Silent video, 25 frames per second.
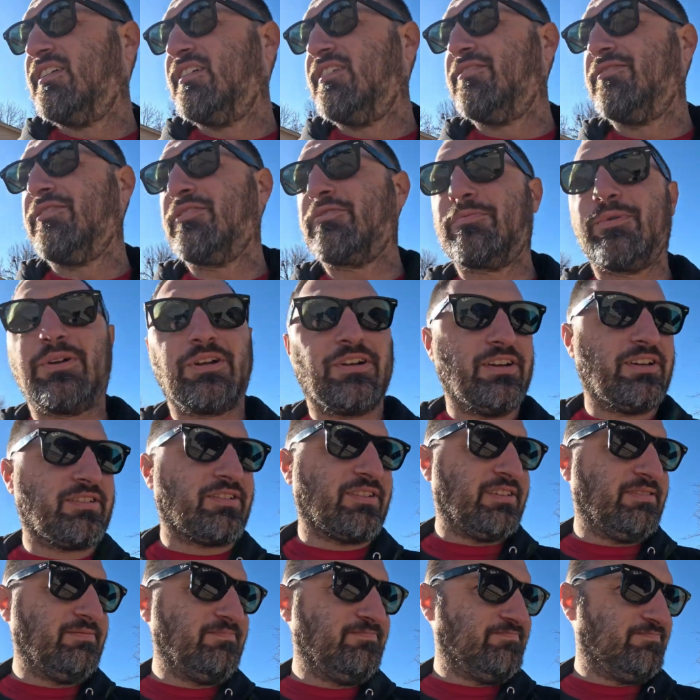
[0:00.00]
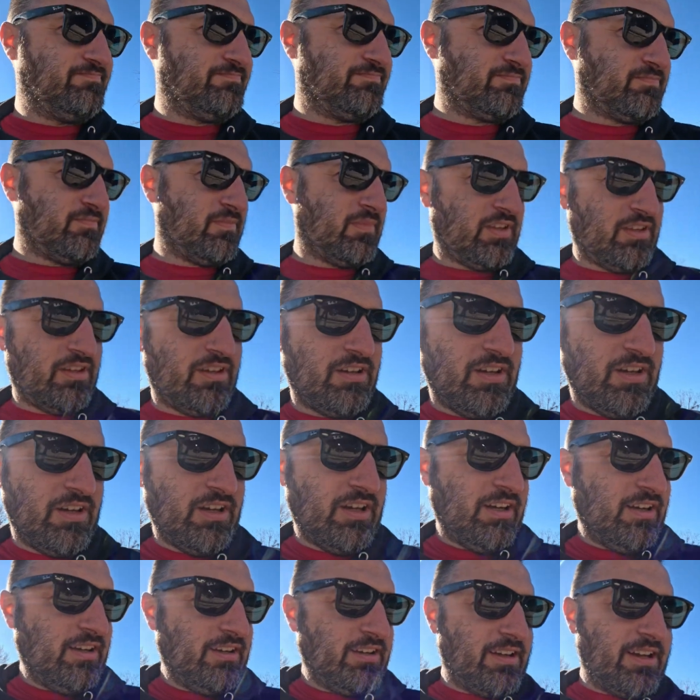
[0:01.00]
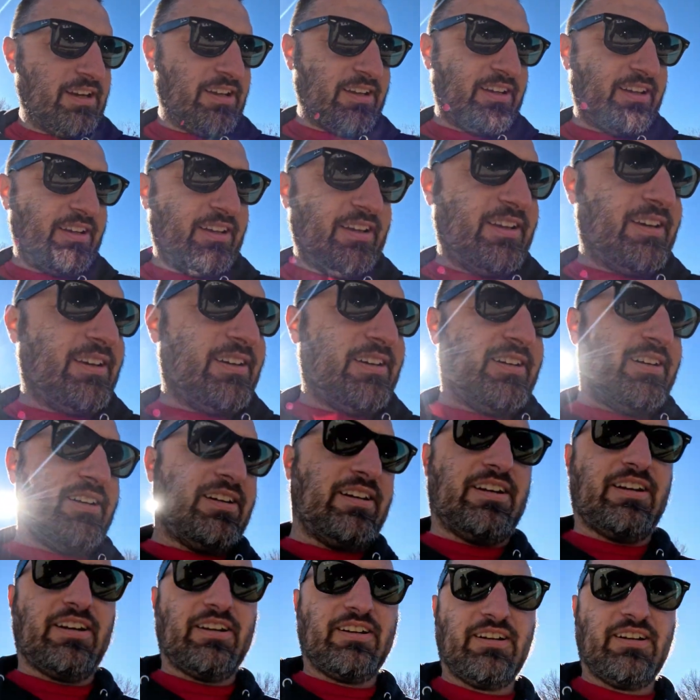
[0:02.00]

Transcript: Feels pretty good outside. I got a